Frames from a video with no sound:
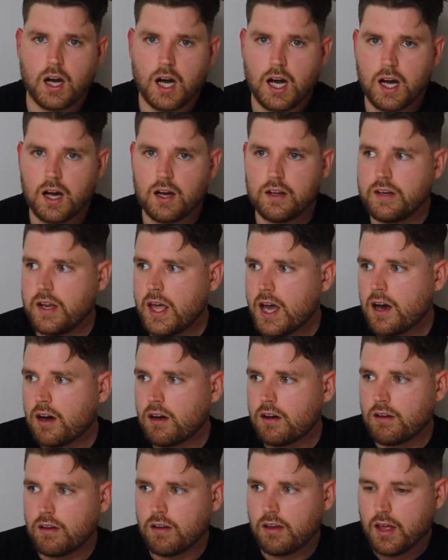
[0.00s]

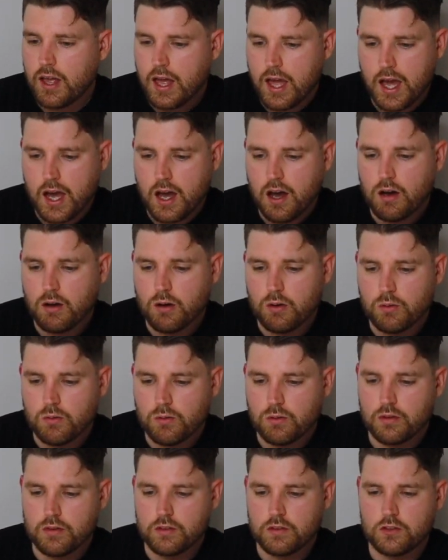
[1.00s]
Now,
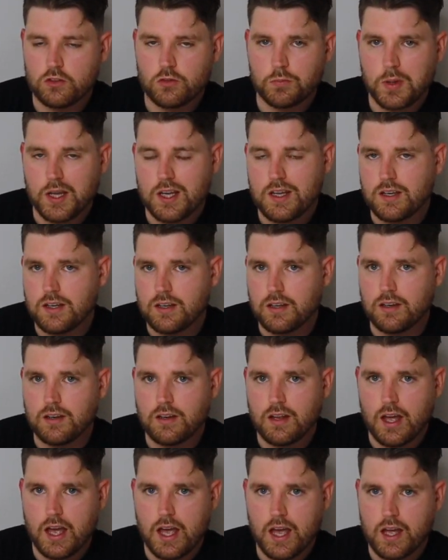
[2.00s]
how
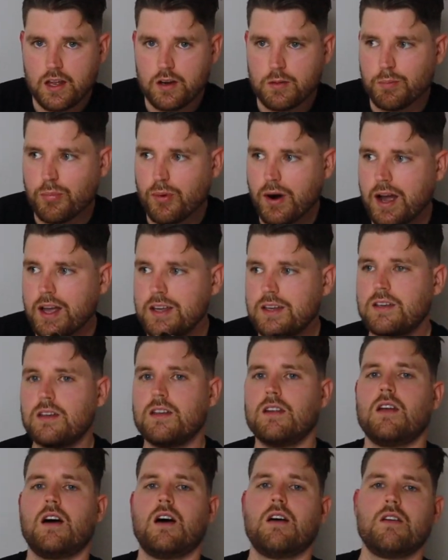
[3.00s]
speeding and
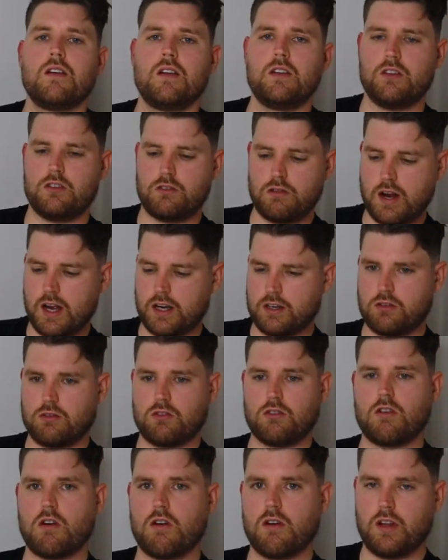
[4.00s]
braking are in
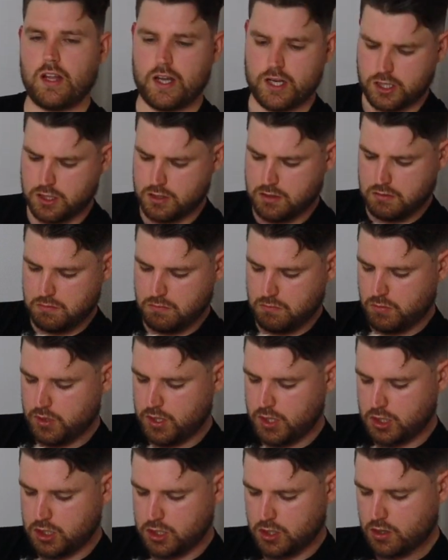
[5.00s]
direct correlation
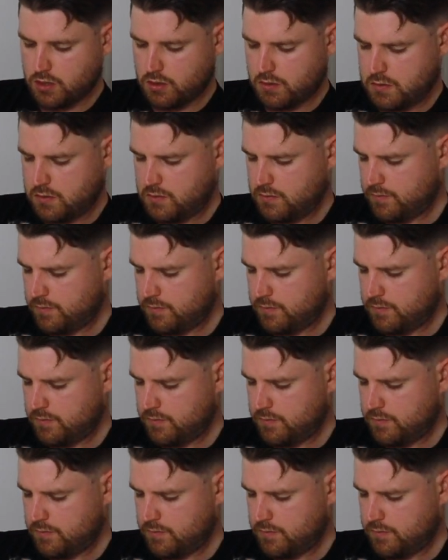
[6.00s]
with each other.